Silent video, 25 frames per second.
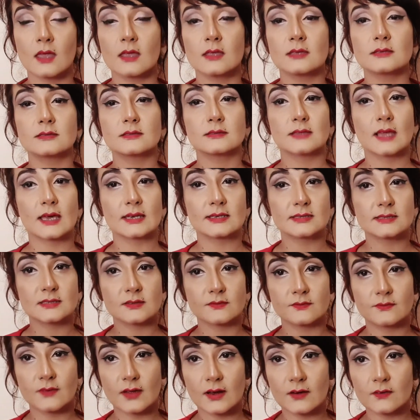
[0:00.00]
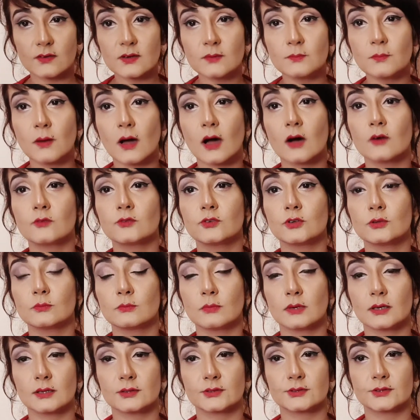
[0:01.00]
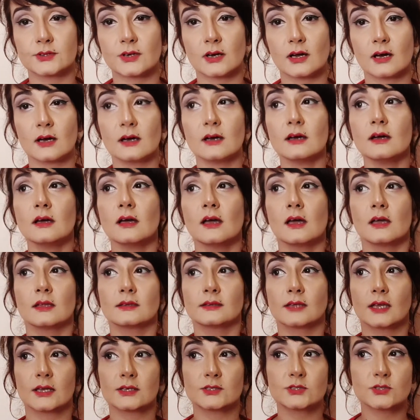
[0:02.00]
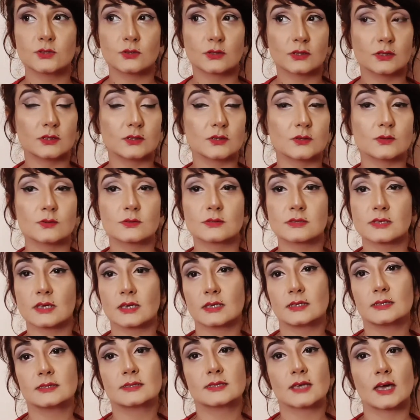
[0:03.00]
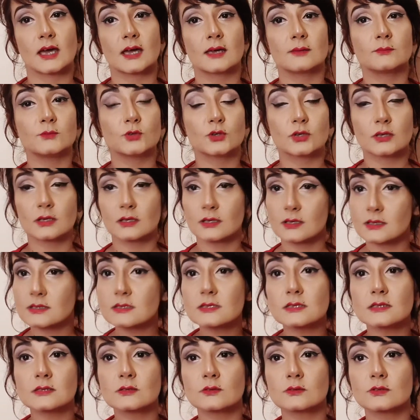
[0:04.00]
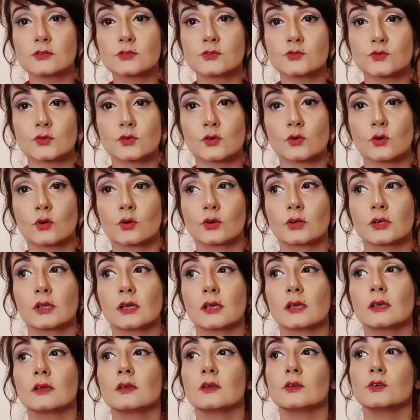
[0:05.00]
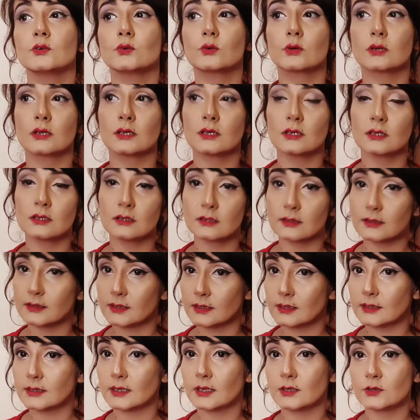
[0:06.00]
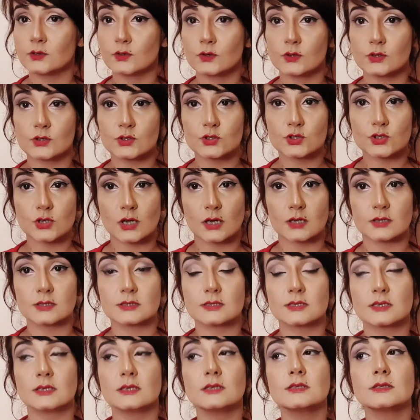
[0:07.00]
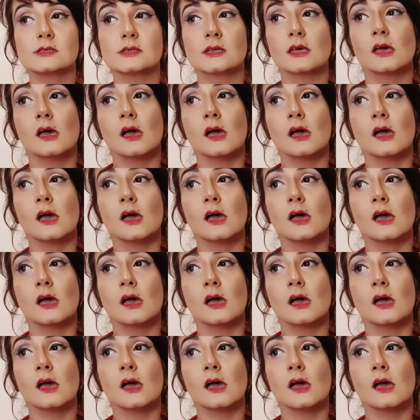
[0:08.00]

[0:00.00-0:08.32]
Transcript: So that is a very powerful mantra that you can use anytime. You can listen to this recording, you can learn it and you can chant it.